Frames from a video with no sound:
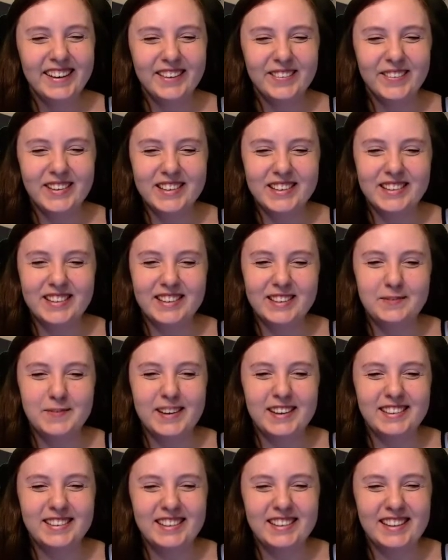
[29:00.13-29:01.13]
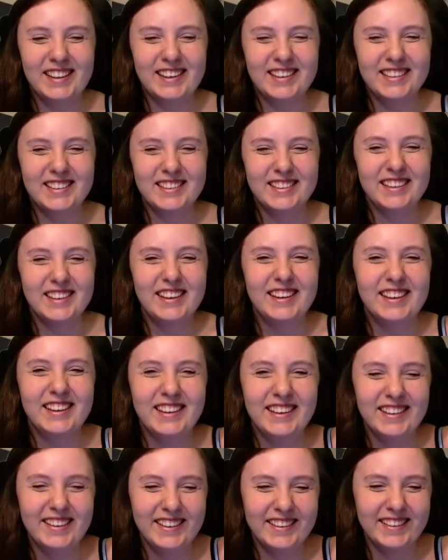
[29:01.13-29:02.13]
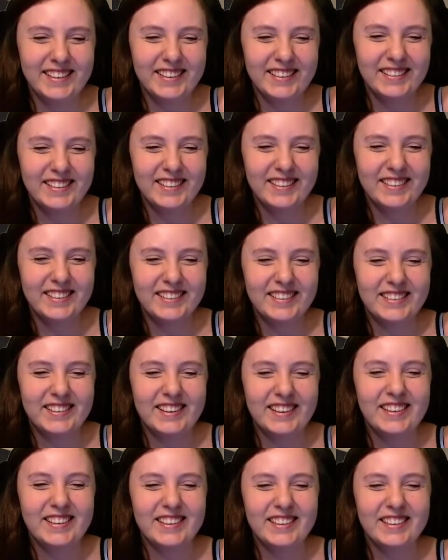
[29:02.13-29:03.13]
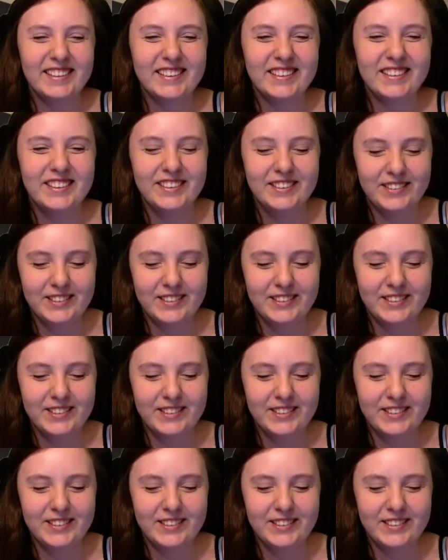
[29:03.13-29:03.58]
Wasn't expecting that. Dirk, not you